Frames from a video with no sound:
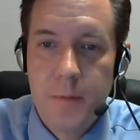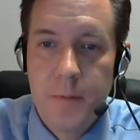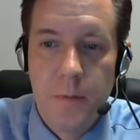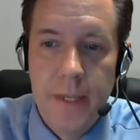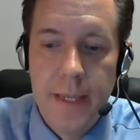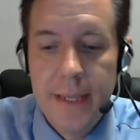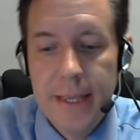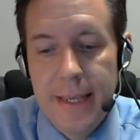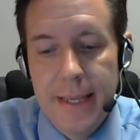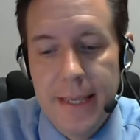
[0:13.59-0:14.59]
where we
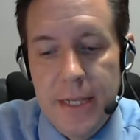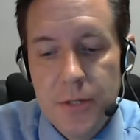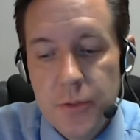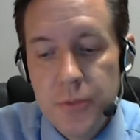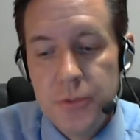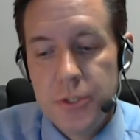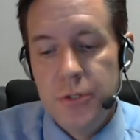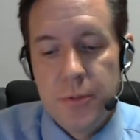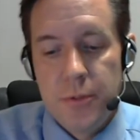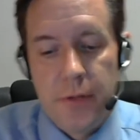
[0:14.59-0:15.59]
introduce
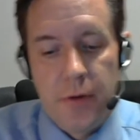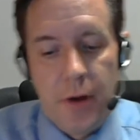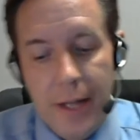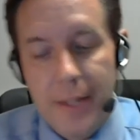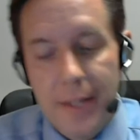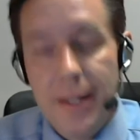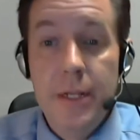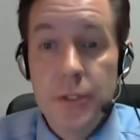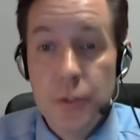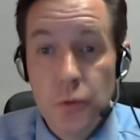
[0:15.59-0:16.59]
you to another
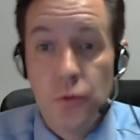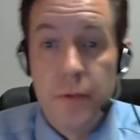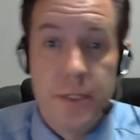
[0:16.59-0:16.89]
online tool